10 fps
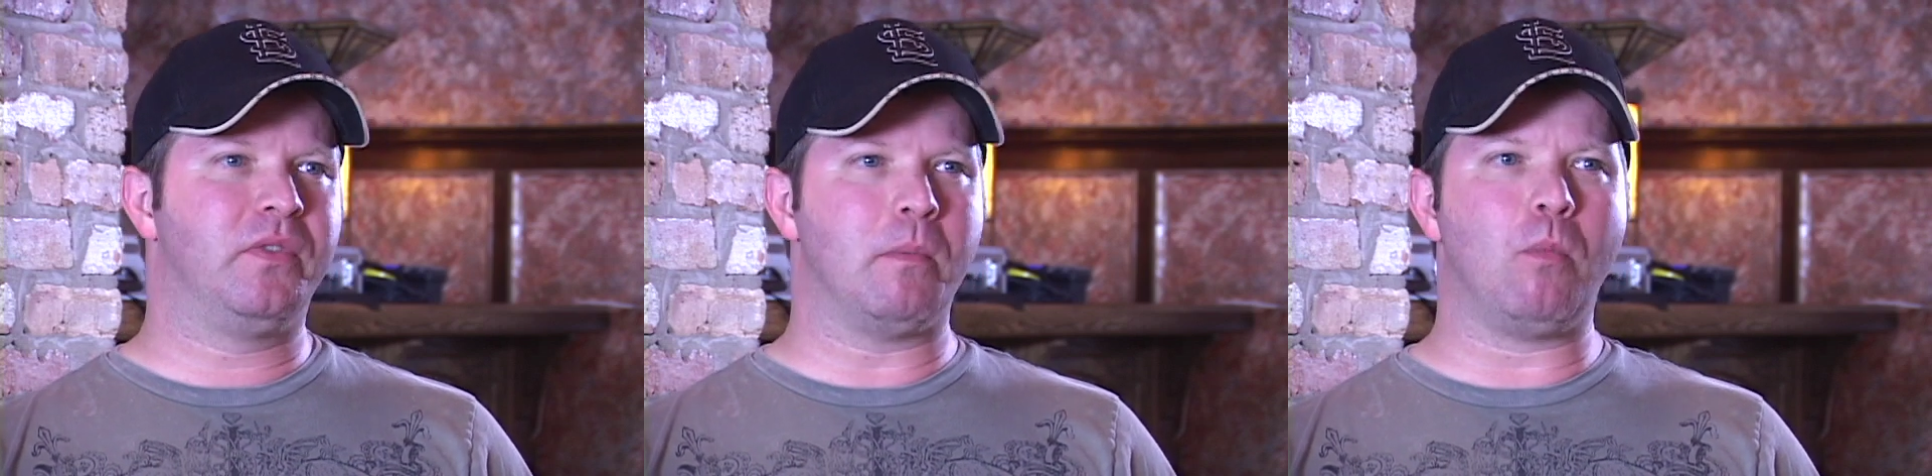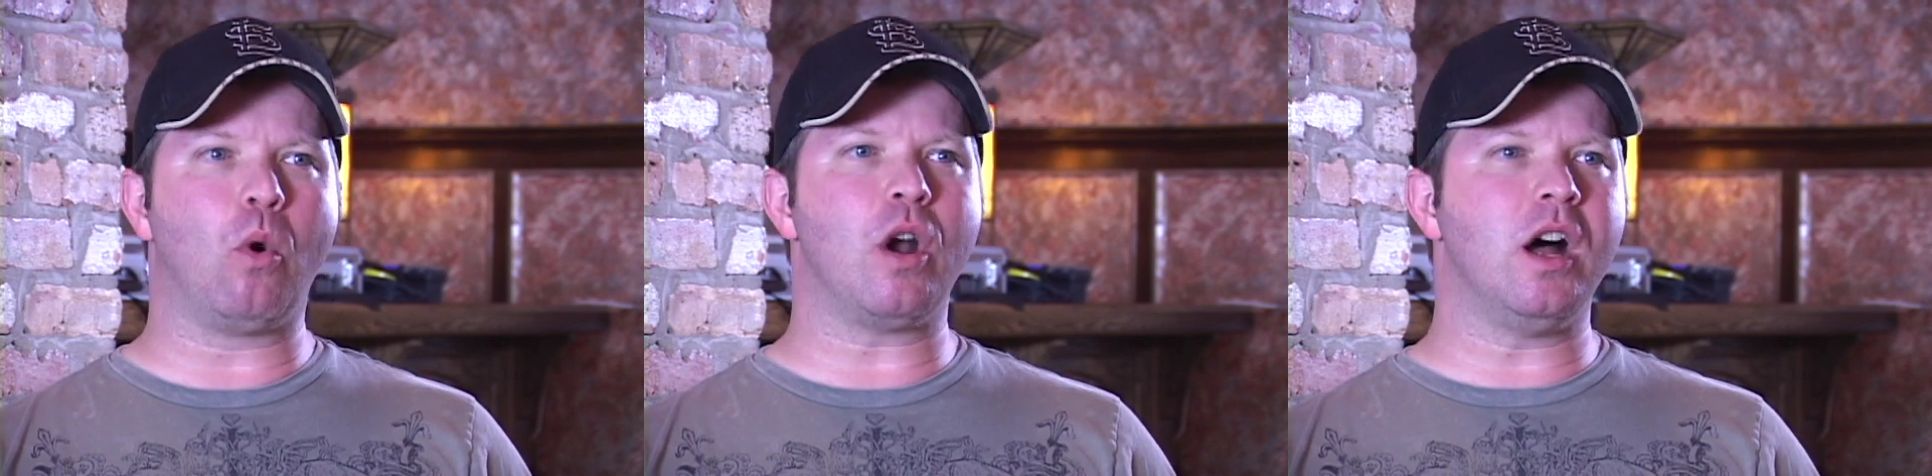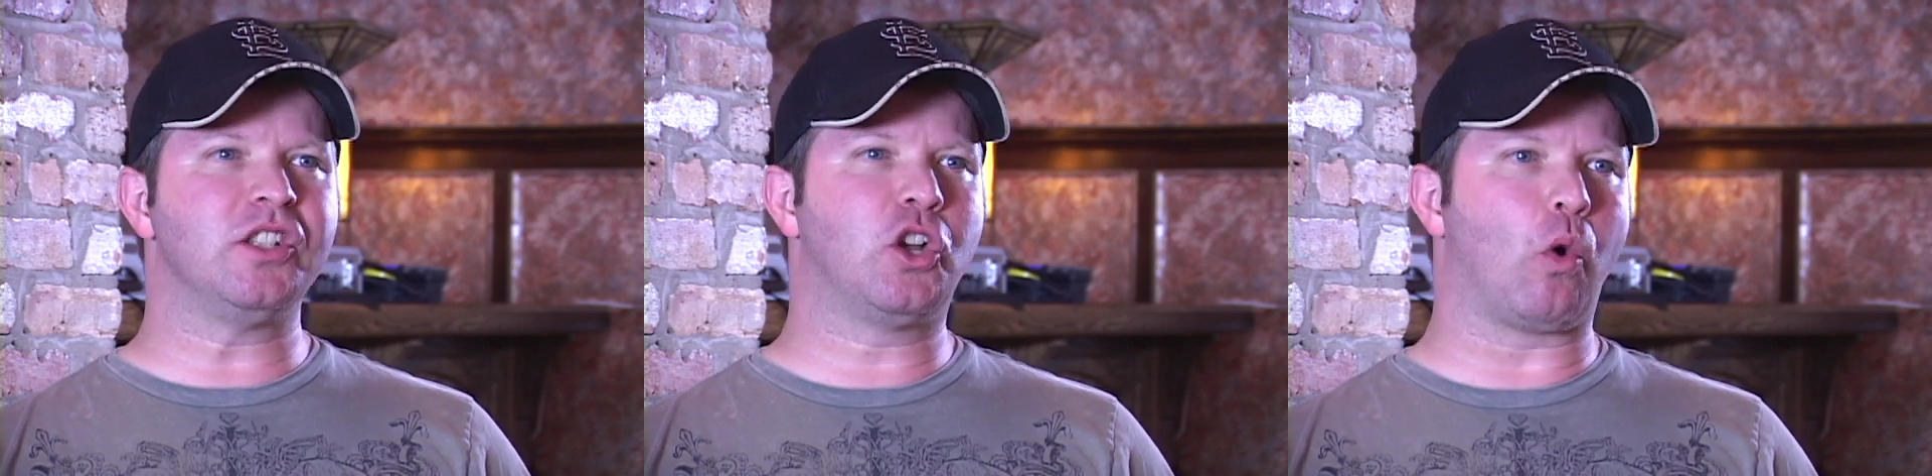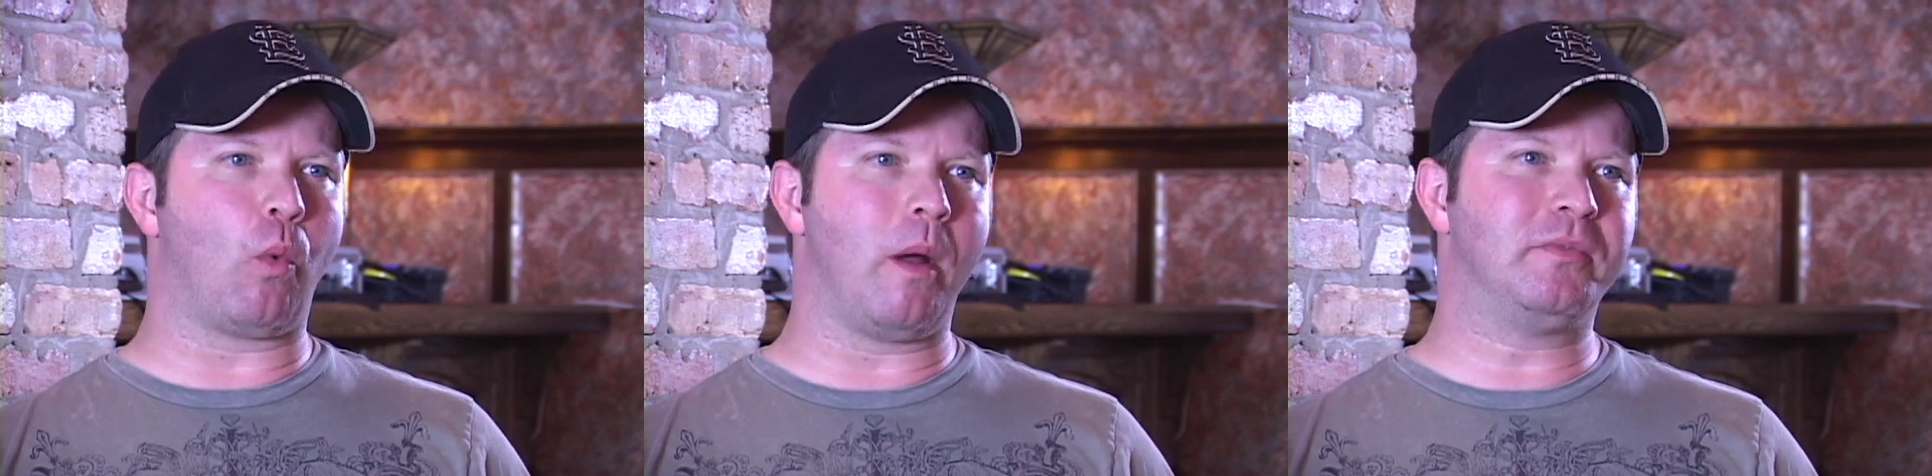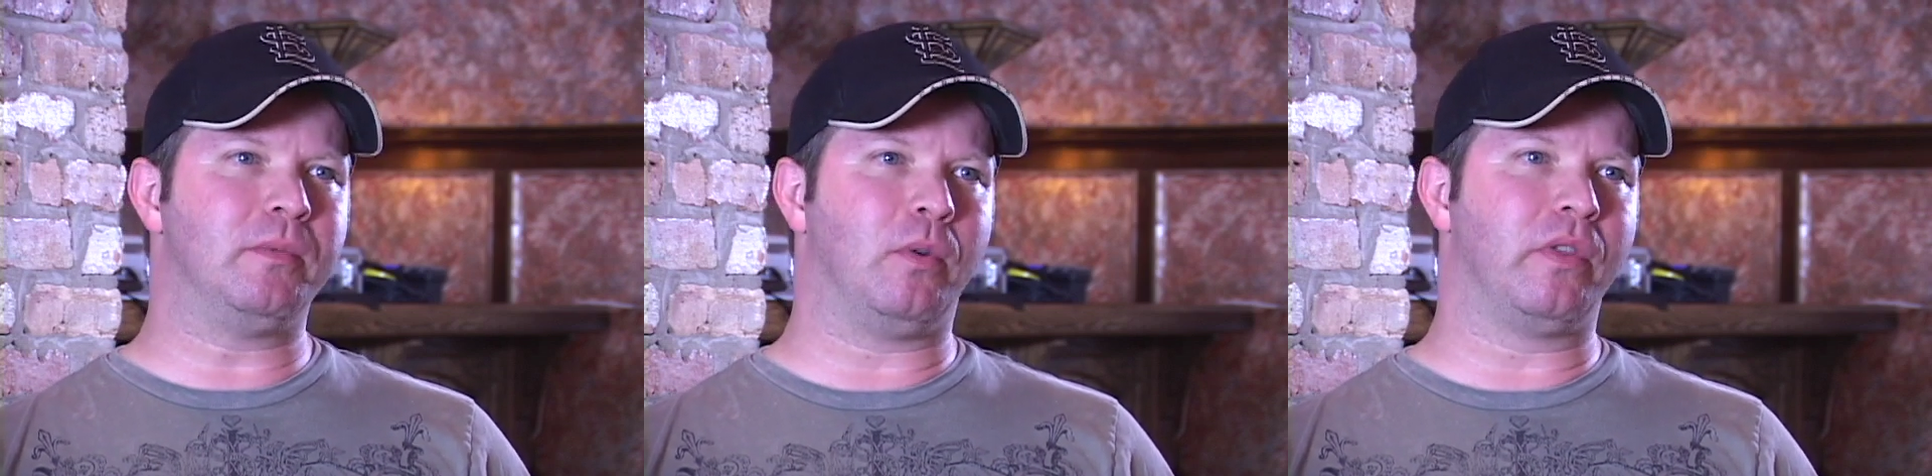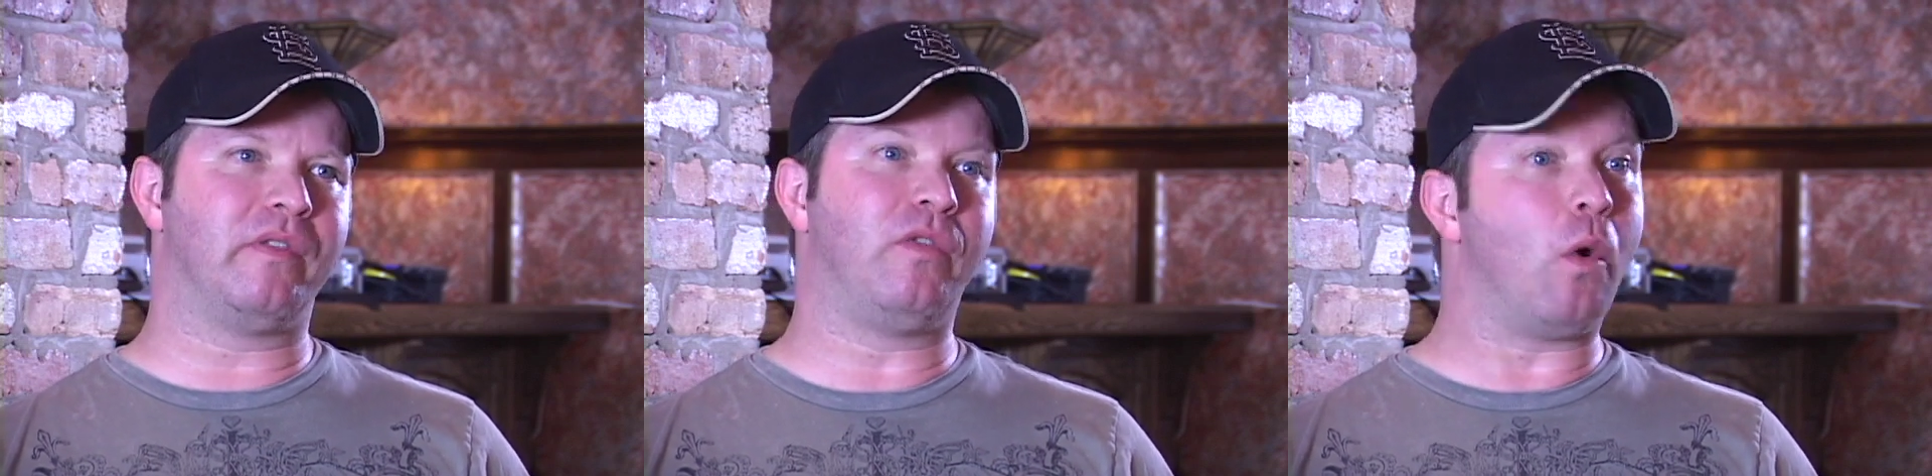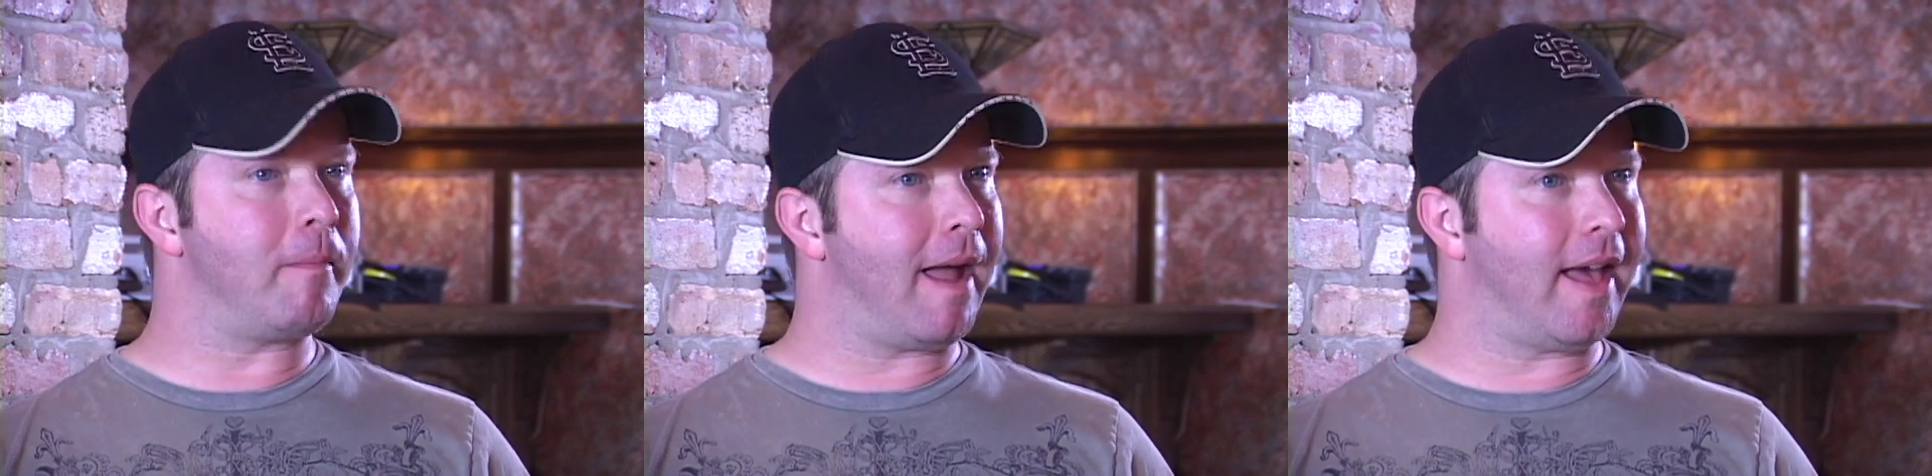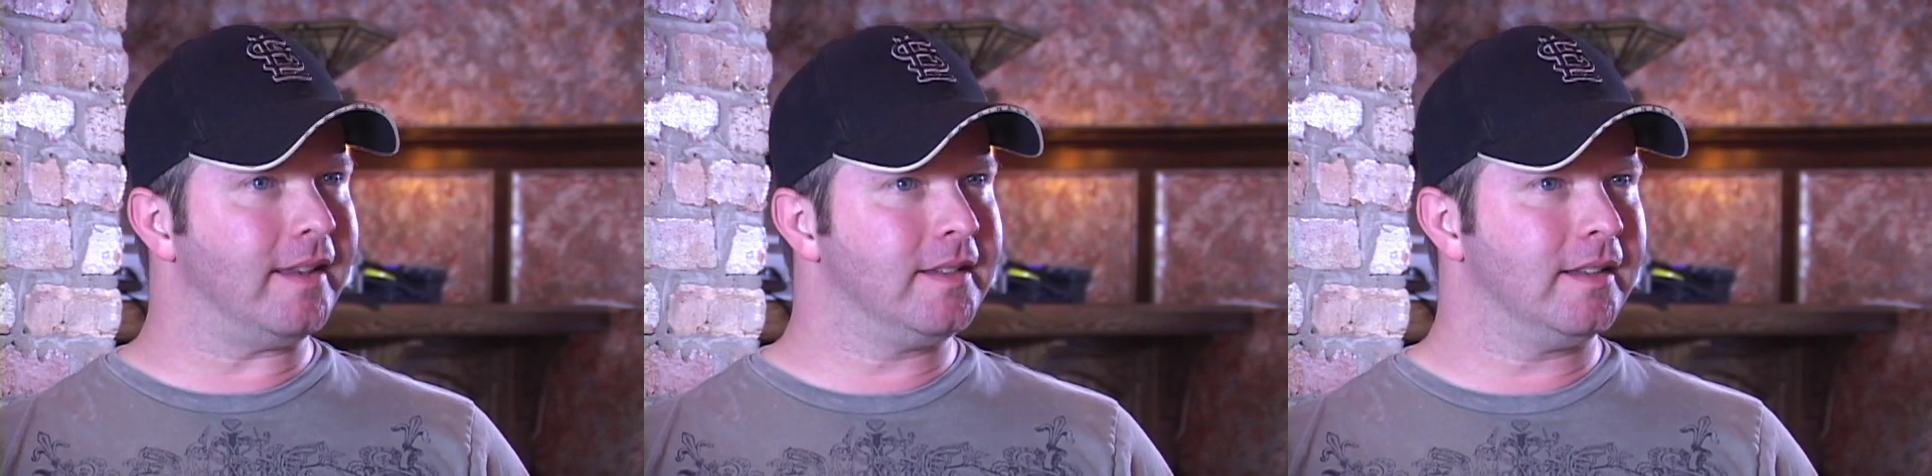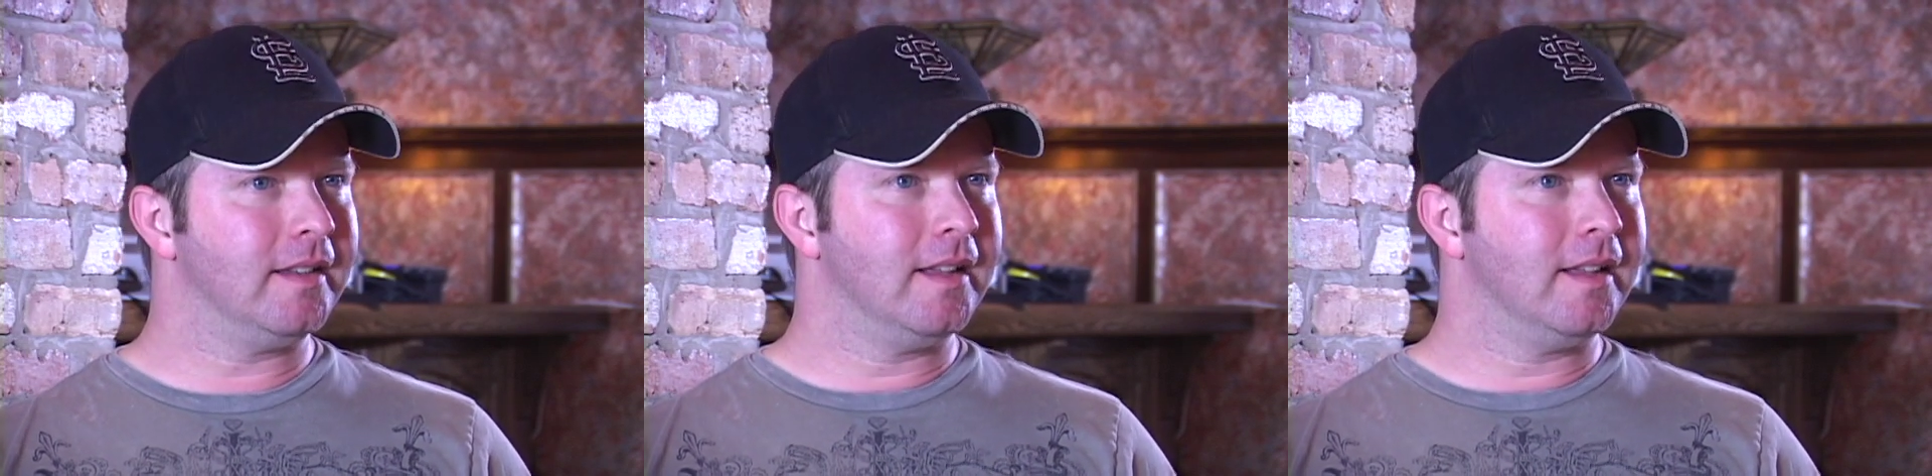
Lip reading: the more uncorruptible the format,